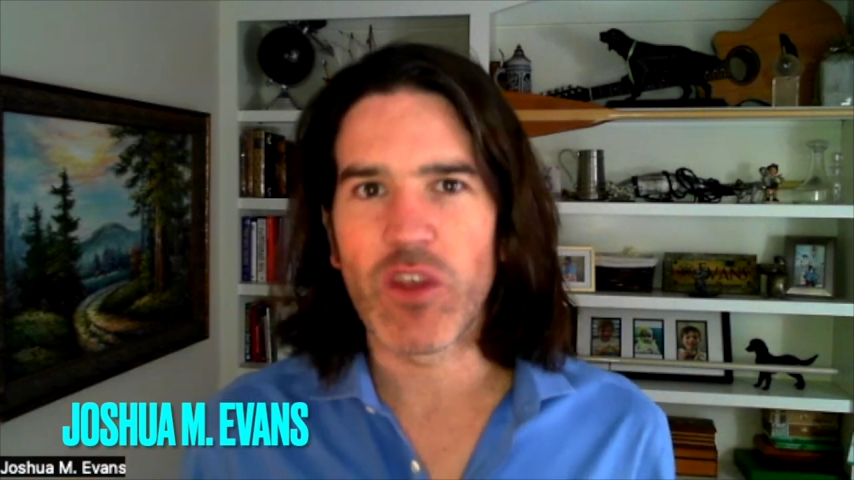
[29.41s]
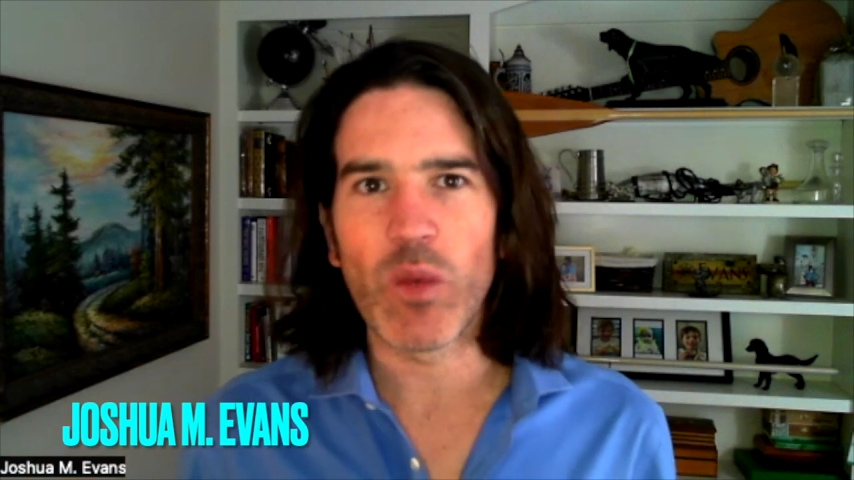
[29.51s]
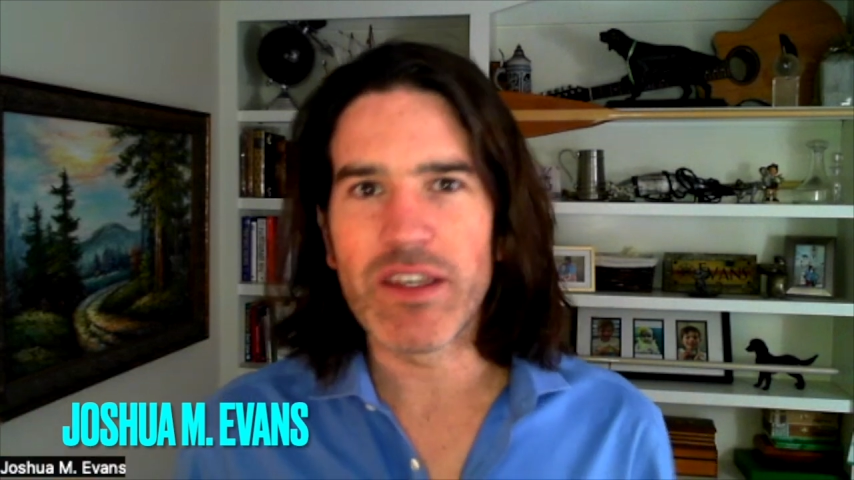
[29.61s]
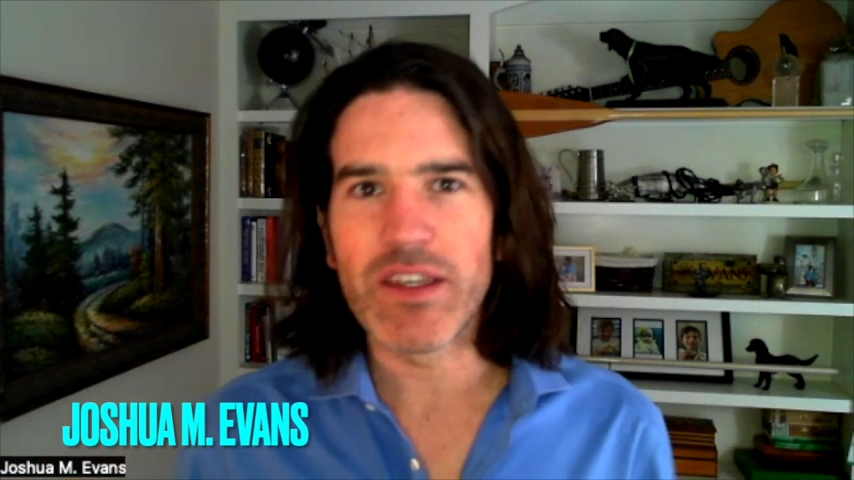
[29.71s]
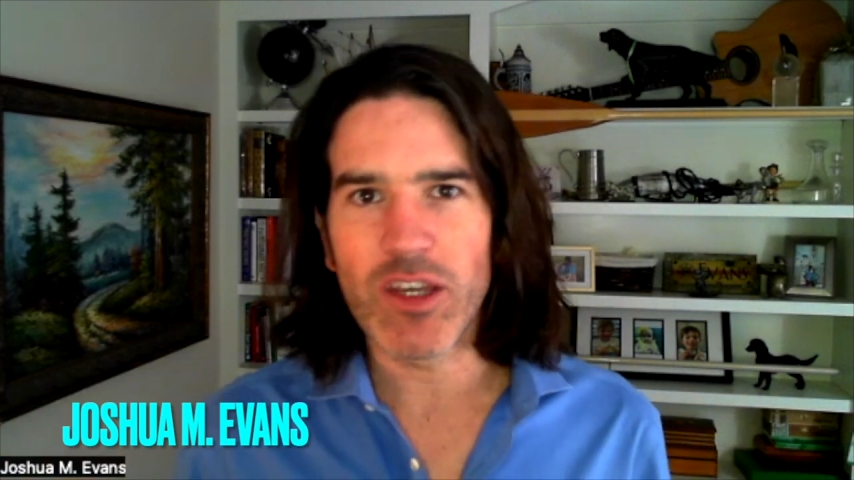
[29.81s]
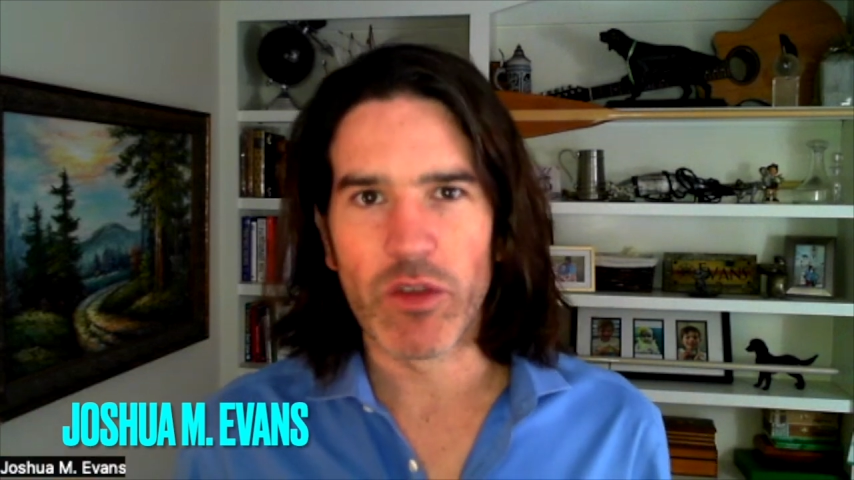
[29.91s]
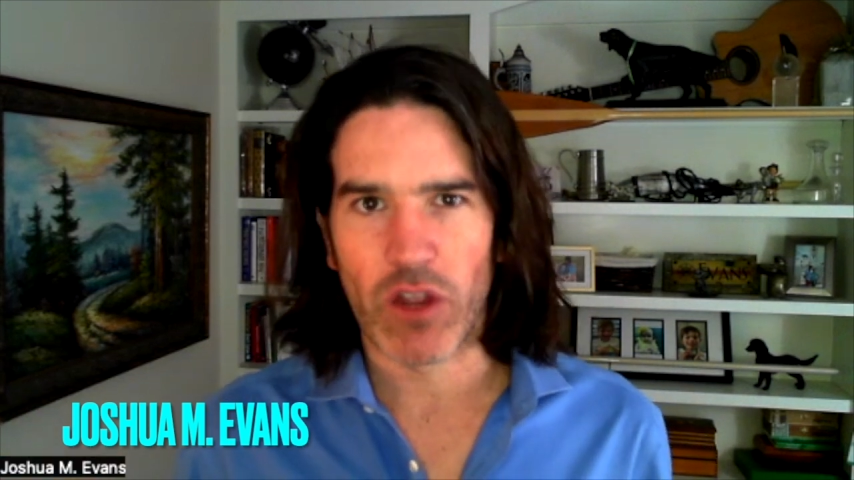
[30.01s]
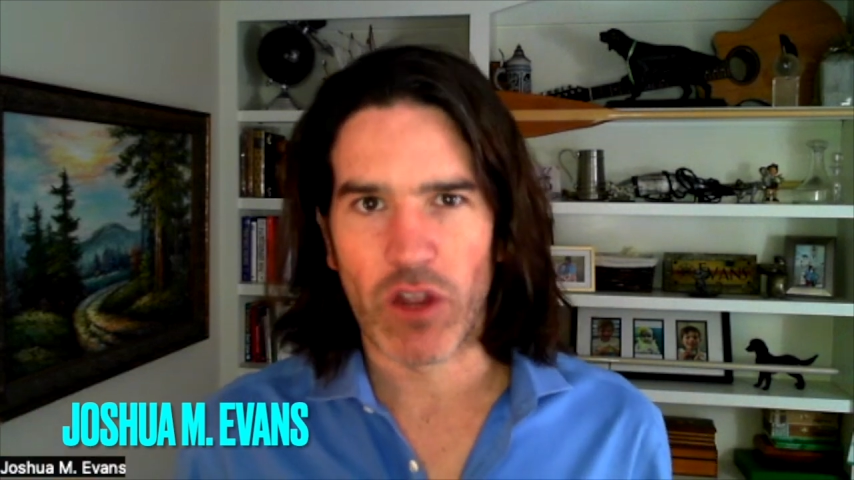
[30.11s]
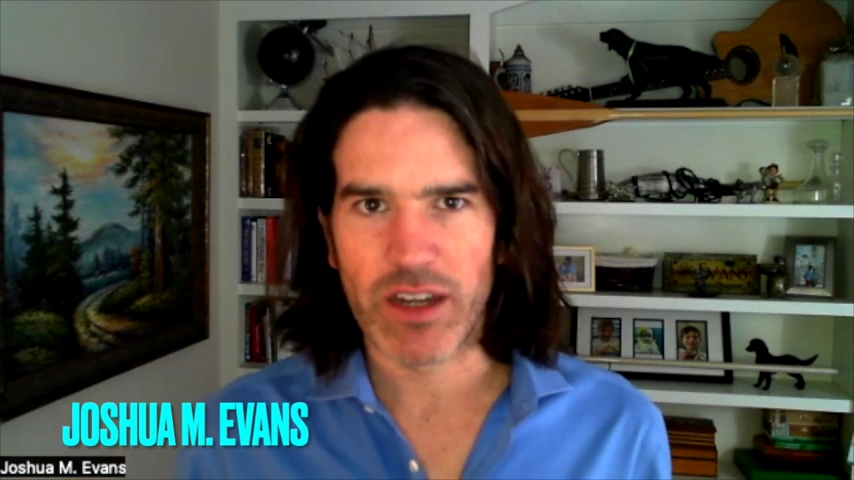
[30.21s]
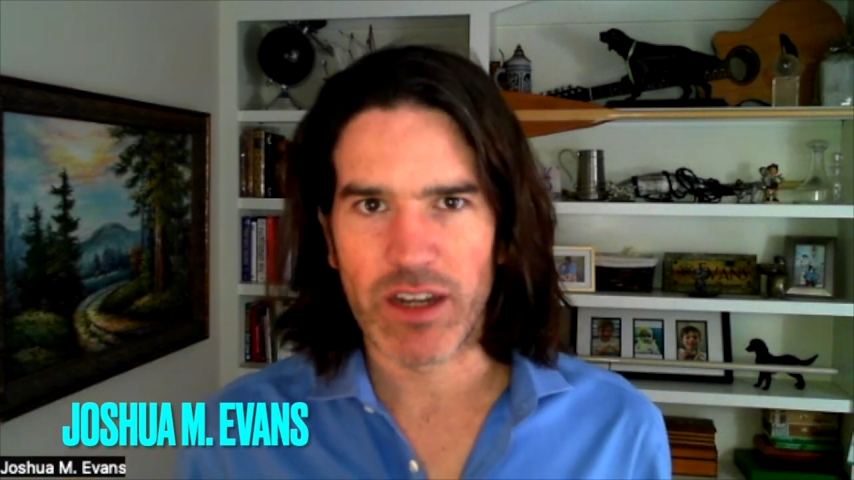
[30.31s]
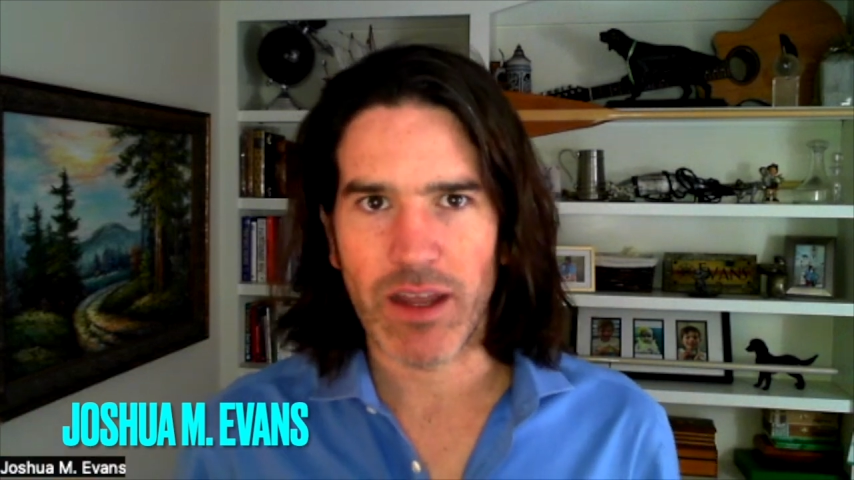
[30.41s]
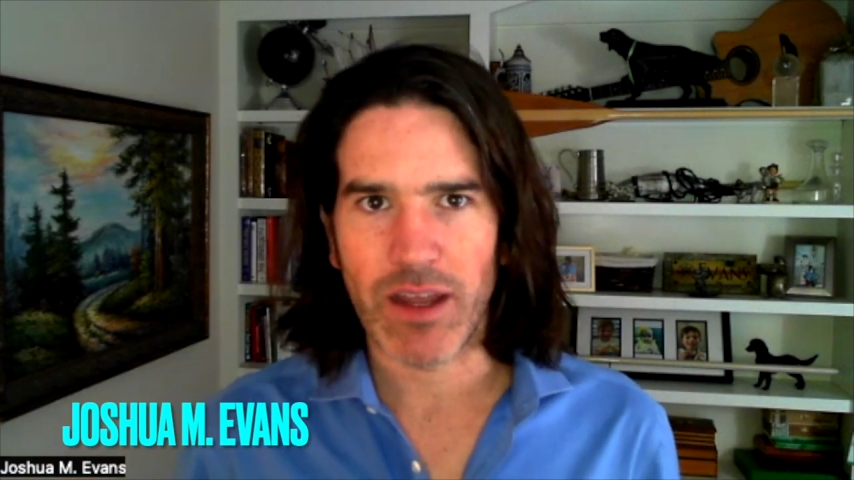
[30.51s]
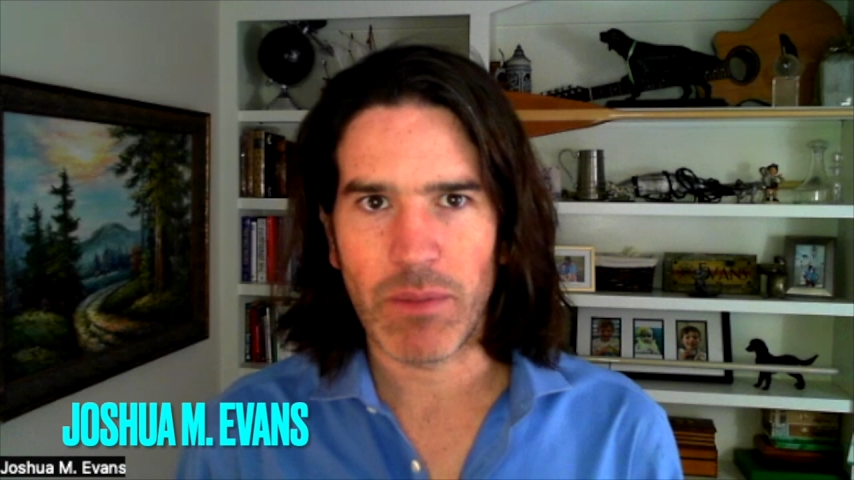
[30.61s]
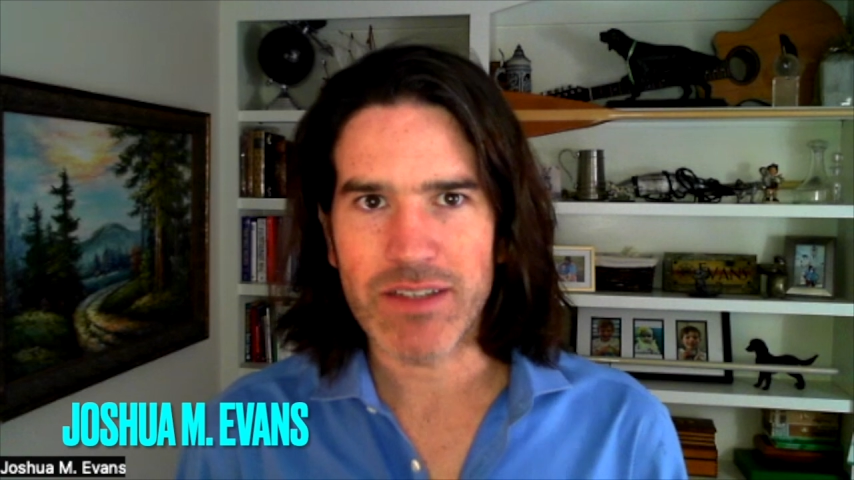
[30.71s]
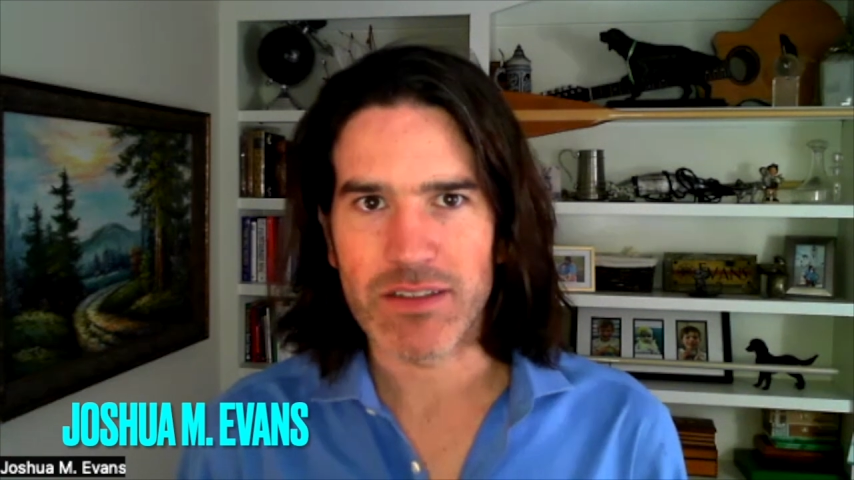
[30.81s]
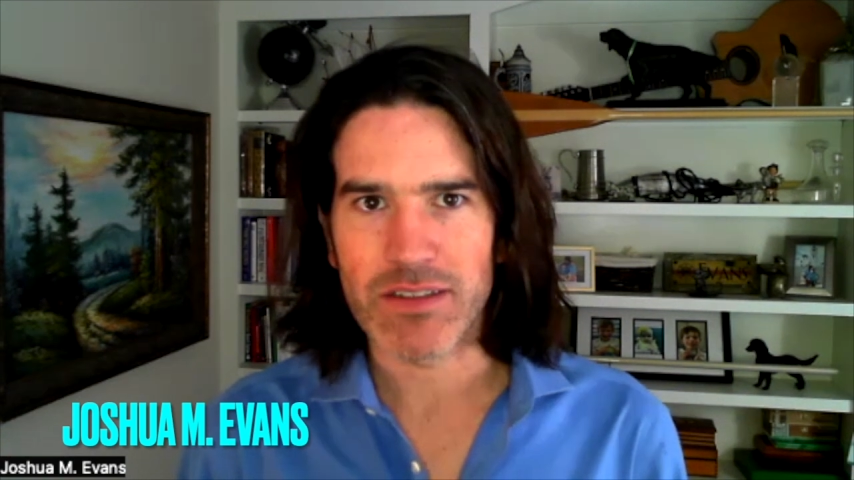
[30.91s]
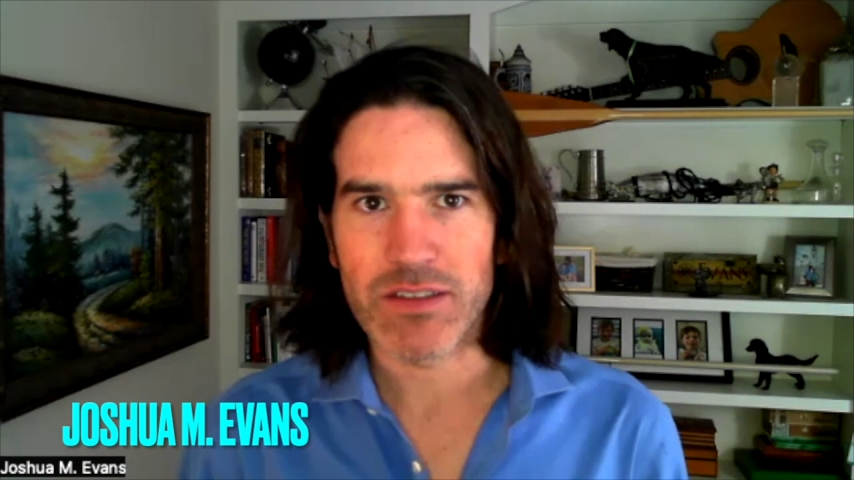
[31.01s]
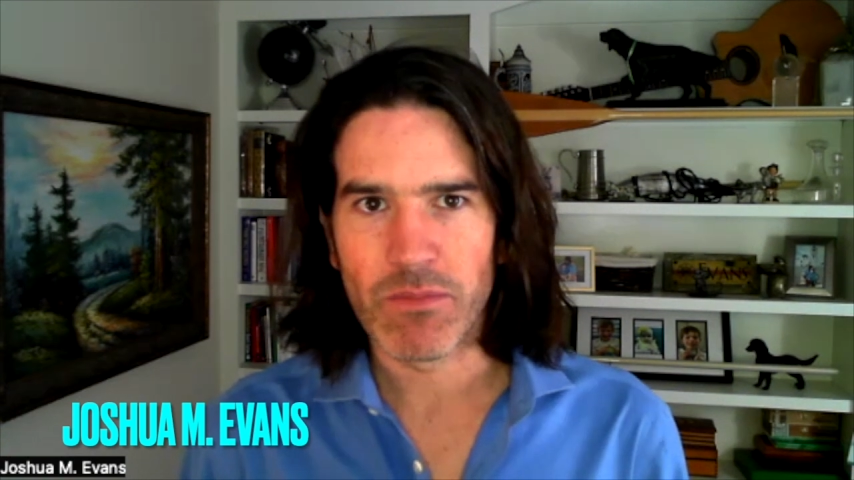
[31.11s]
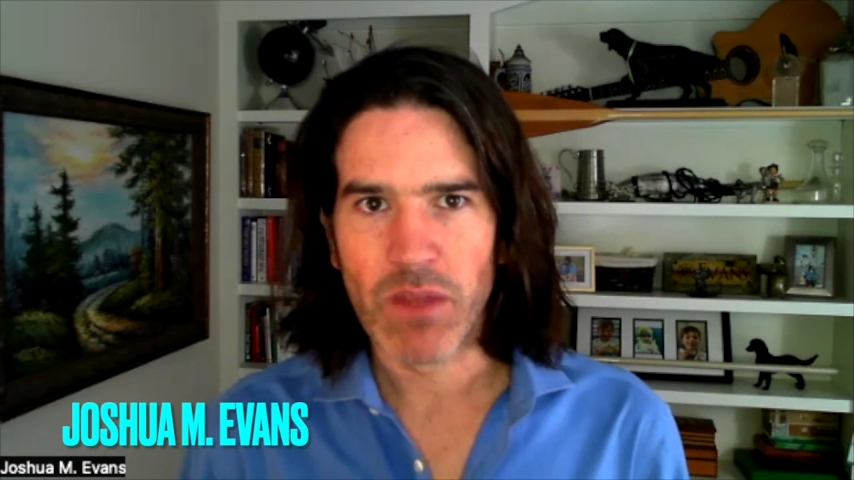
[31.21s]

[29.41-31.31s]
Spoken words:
that we deal with on a day-to-day basis.